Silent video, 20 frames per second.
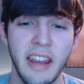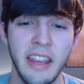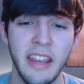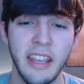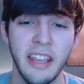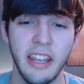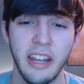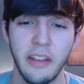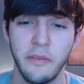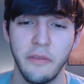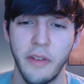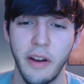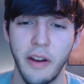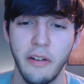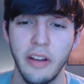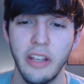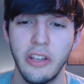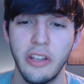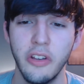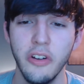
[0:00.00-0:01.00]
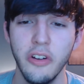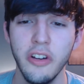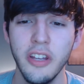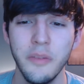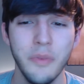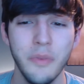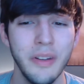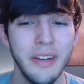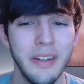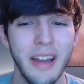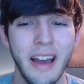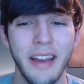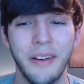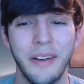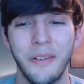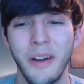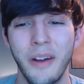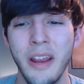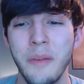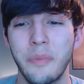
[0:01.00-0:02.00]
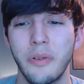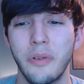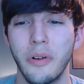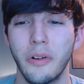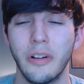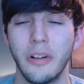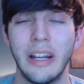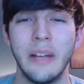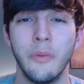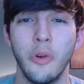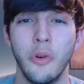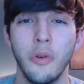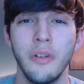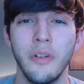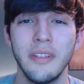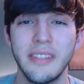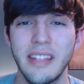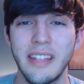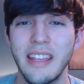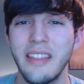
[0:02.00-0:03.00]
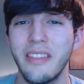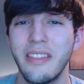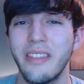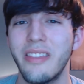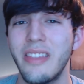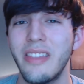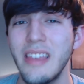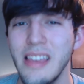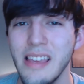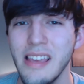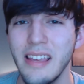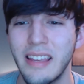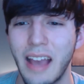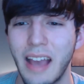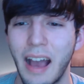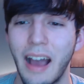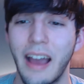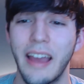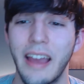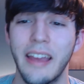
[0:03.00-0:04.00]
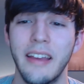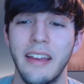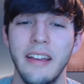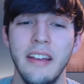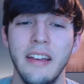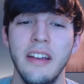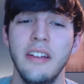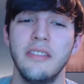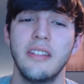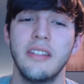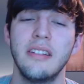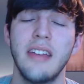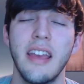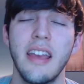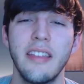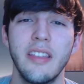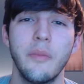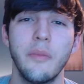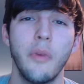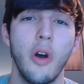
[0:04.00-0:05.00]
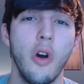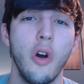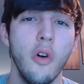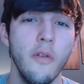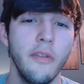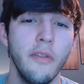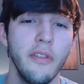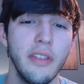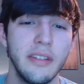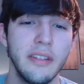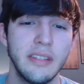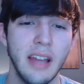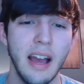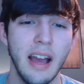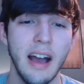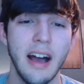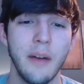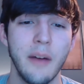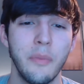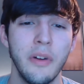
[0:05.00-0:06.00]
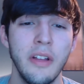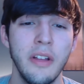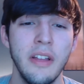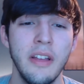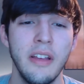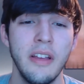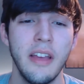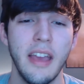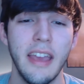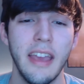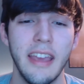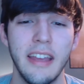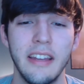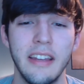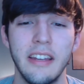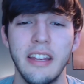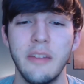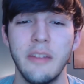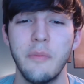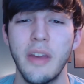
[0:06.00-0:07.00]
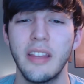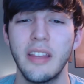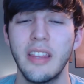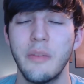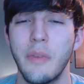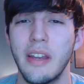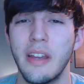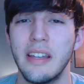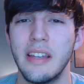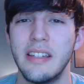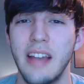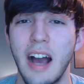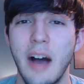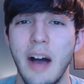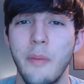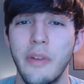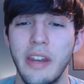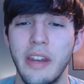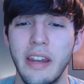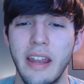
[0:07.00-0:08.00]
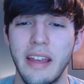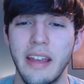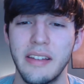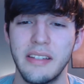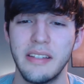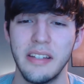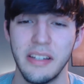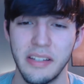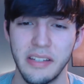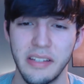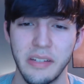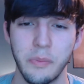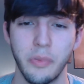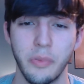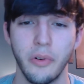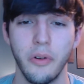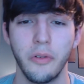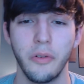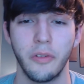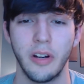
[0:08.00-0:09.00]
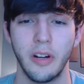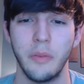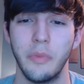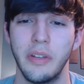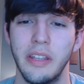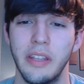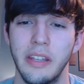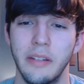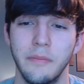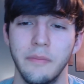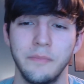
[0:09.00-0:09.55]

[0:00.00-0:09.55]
and a very good but not great program, or is he the guy to take them over the top and make them a dominant SEC program again?